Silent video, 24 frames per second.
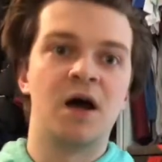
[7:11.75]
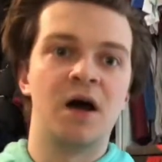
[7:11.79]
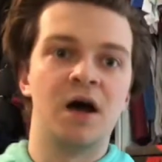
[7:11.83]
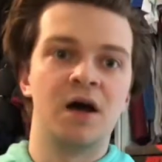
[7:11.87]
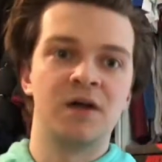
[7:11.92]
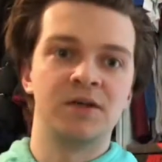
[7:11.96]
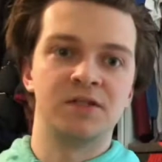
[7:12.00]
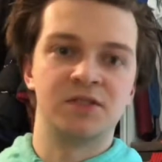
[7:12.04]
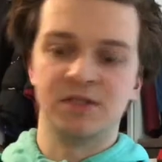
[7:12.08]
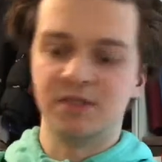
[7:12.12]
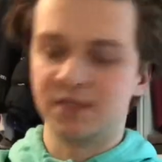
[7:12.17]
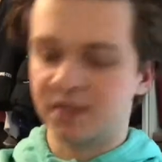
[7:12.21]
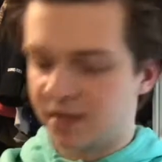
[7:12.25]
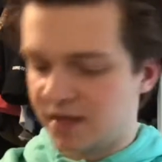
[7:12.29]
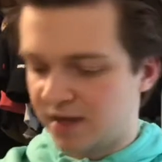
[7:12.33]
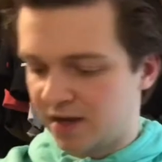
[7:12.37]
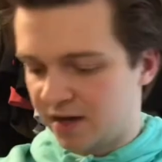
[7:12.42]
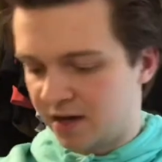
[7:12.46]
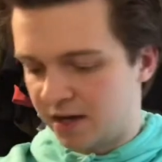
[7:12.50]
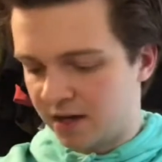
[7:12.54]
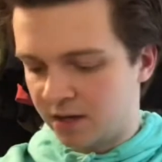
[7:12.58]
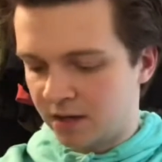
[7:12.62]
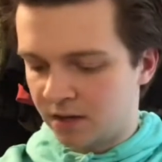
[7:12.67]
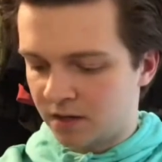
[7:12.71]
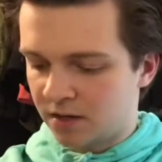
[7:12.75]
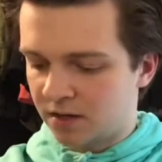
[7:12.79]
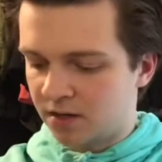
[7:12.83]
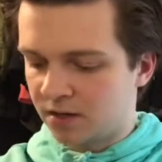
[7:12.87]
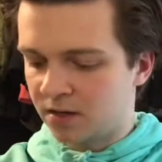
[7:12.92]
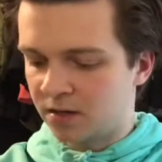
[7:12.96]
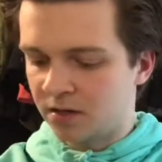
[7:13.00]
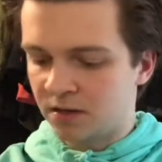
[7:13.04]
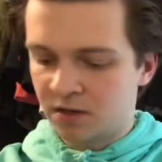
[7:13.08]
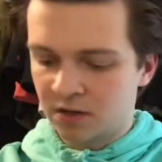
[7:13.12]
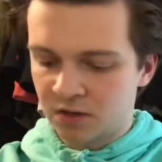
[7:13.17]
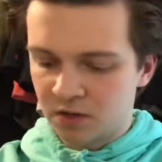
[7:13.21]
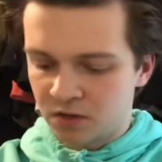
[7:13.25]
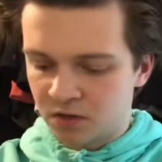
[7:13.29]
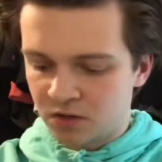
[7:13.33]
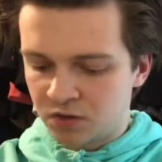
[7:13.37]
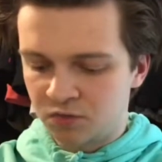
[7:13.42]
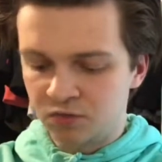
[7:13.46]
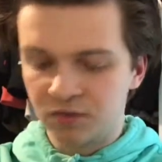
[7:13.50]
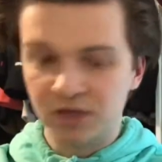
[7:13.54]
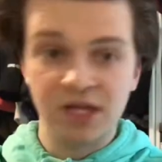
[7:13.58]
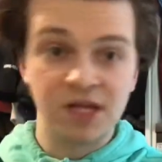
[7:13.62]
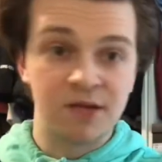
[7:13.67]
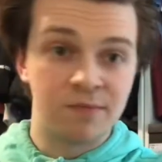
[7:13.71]
This is a
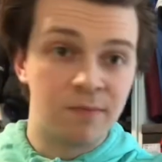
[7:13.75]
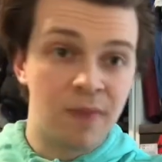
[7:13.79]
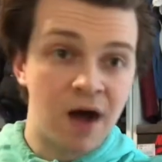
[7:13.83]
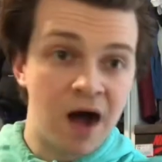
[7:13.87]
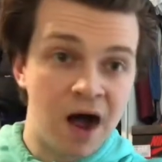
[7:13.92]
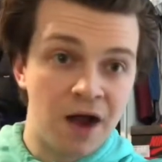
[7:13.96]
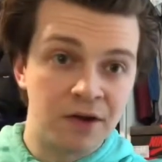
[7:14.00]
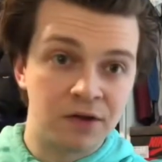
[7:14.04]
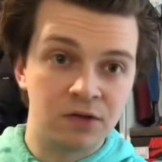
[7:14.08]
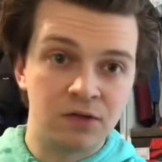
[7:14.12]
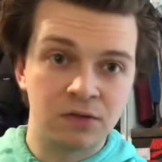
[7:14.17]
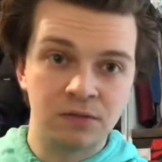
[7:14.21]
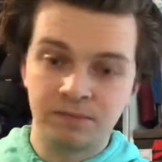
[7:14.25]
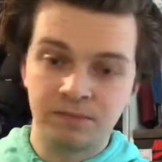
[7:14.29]
unique model.